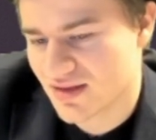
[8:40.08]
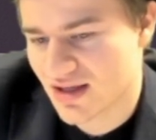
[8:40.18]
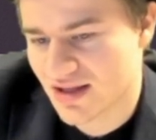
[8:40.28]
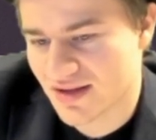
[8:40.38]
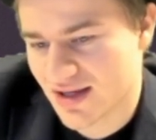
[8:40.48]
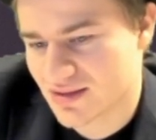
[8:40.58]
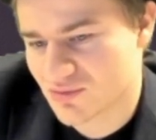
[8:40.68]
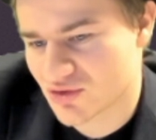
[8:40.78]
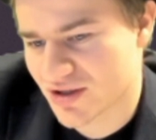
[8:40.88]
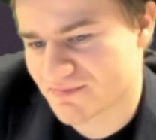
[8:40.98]
And
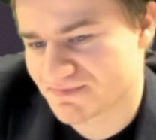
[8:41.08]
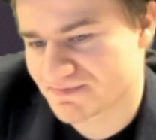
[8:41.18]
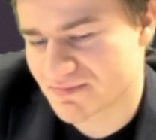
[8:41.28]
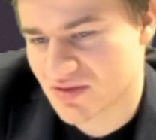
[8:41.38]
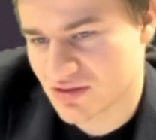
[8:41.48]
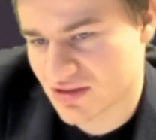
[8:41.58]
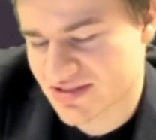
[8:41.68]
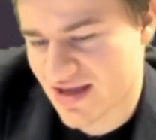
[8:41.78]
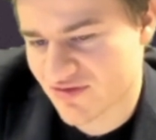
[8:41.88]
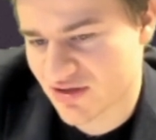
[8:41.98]
Nakamura, he
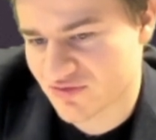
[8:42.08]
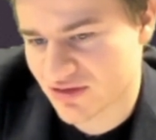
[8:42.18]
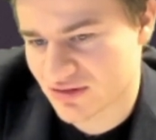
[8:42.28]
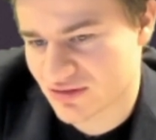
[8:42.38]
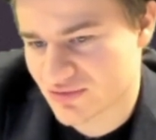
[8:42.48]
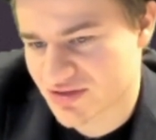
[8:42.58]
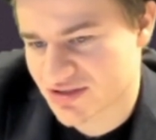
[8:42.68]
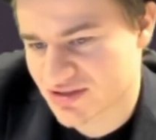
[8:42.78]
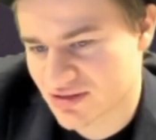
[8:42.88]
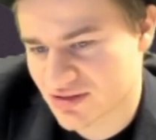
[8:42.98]
doesn't have anything to
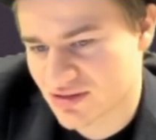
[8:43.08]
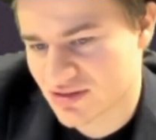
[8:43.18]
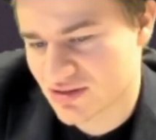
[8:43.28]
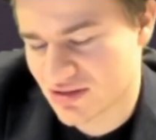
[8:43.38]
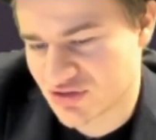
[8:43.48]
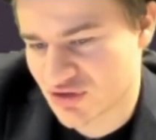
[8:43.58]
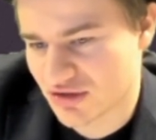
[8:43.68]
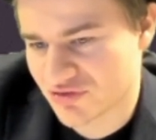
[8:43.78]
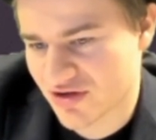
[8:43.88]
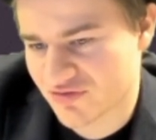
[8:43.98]
lose. It's all
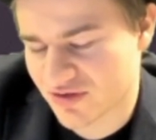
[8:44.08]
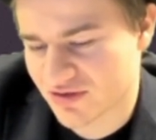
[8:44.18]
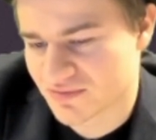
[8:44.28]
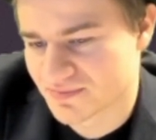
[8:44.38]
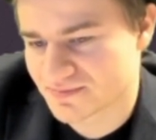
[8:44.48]
or nothing.